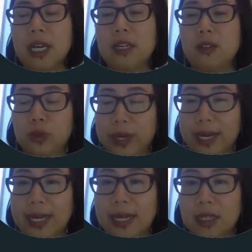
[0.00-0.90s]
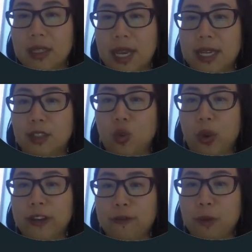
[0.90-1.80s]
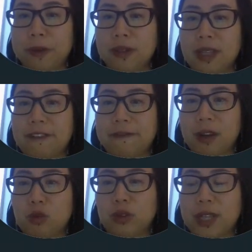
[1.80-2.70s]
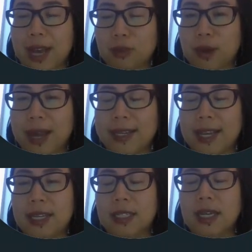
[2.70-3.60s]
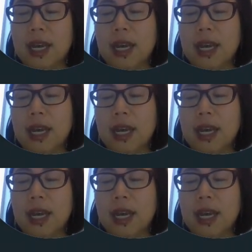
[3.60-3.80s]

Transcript: Henry is in 24% federal tax bracket,